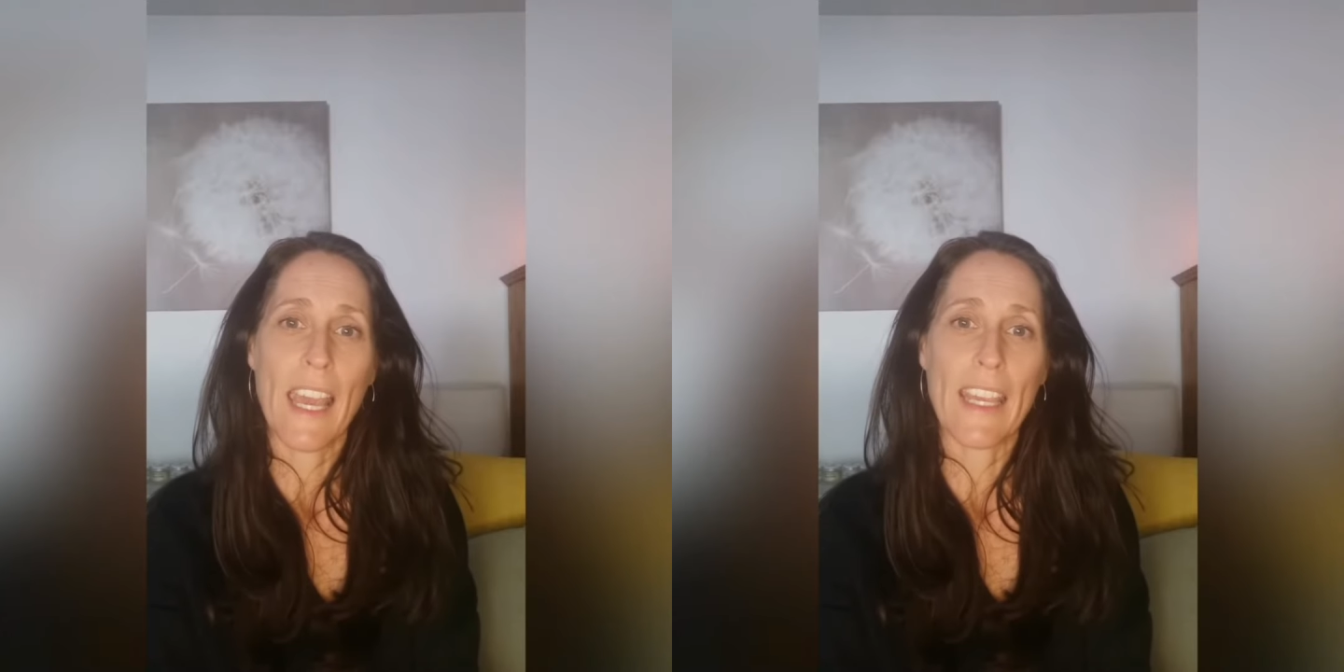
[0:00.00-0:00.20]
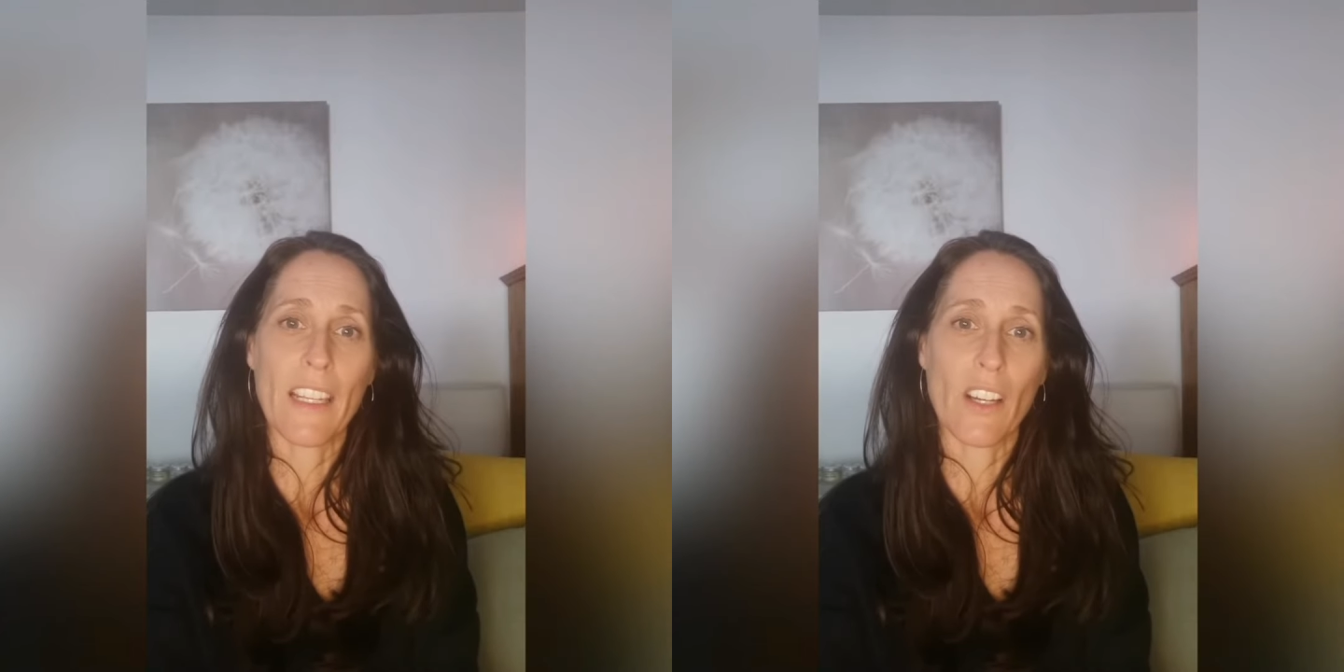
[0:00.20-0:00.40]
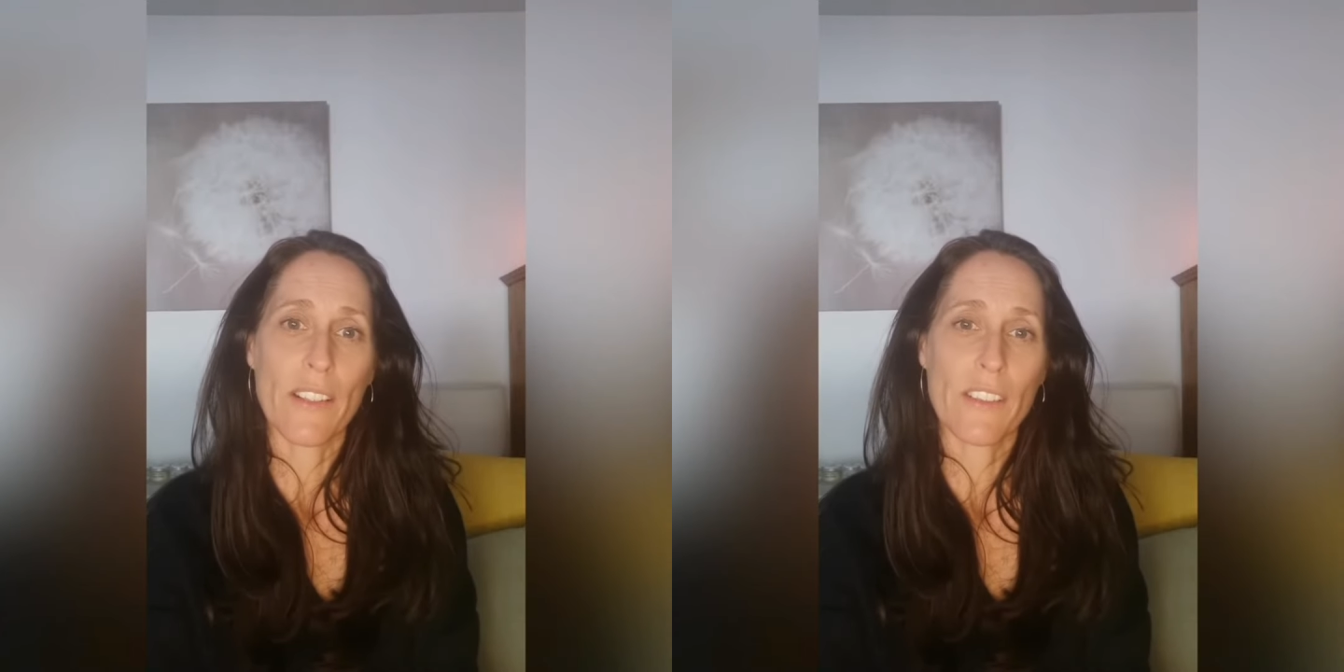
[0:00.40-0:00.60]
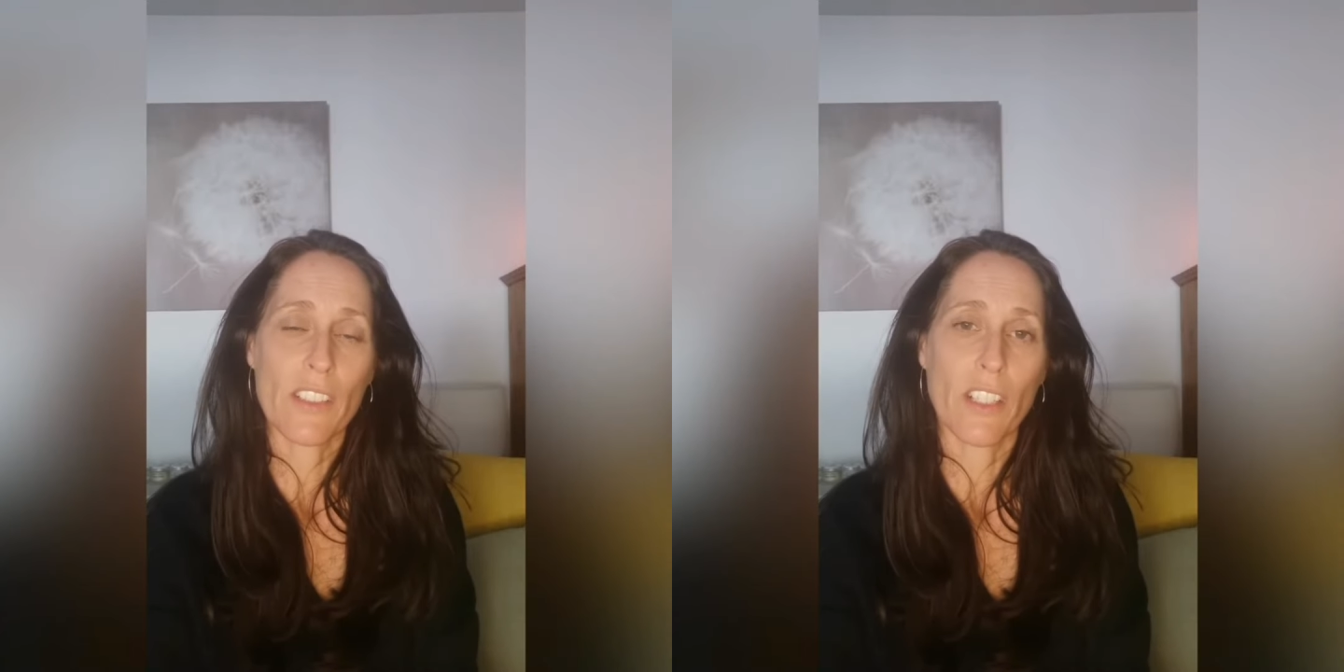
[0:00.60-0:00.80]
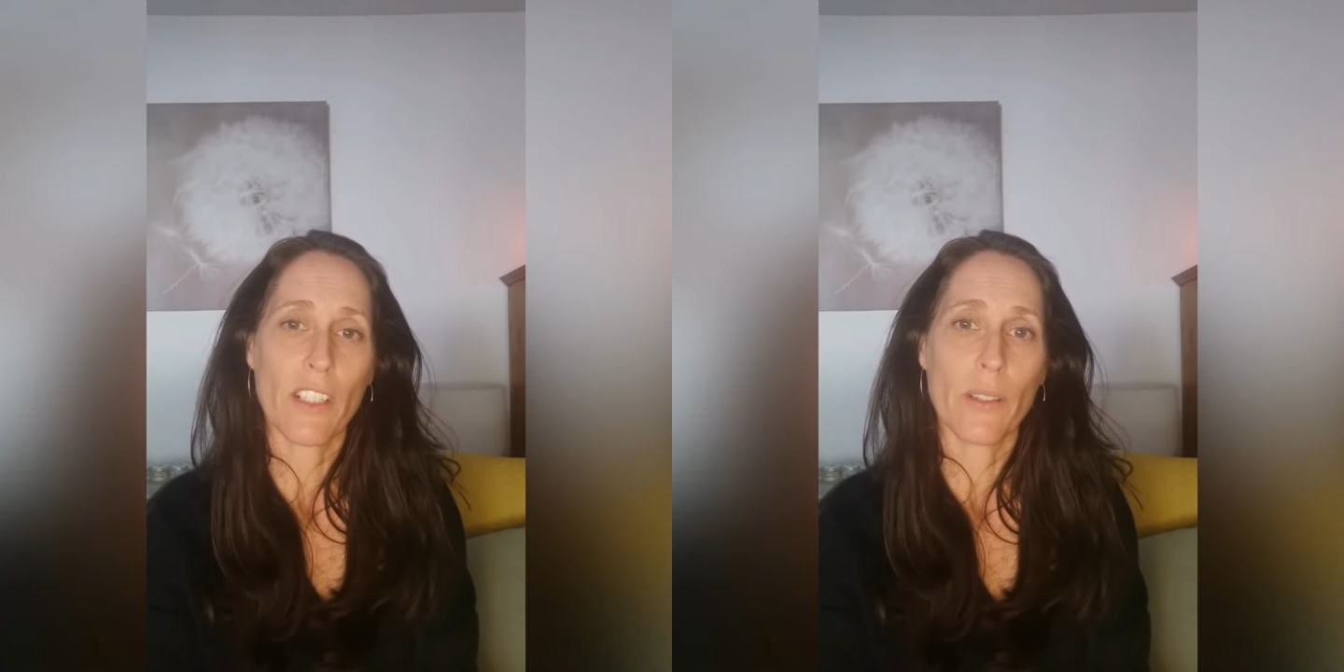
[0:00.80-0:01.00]
and
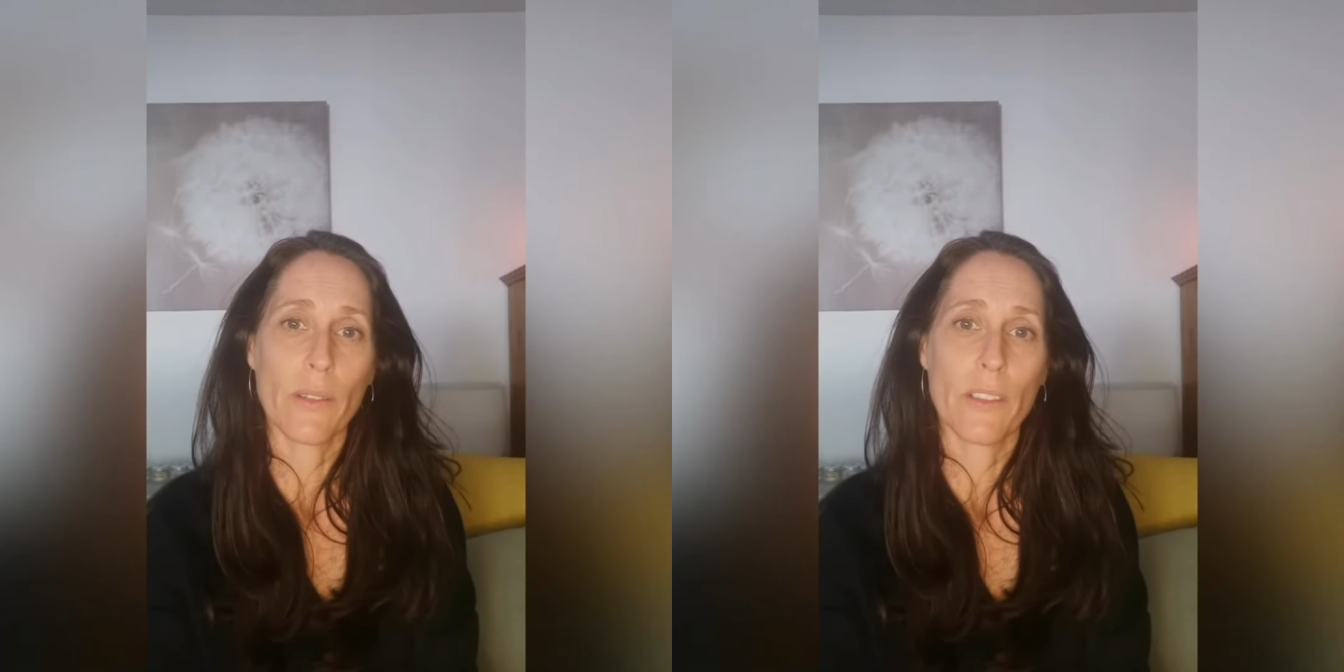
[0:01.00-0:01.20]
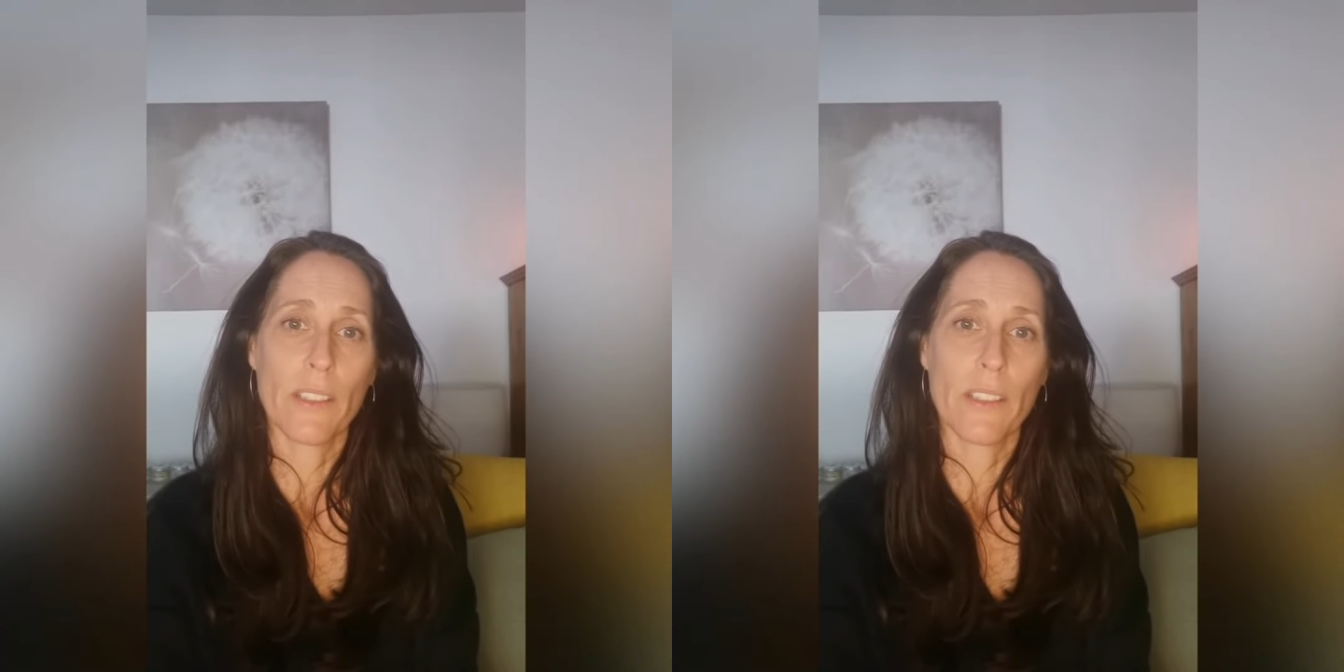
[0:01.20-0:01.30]
lifestyle,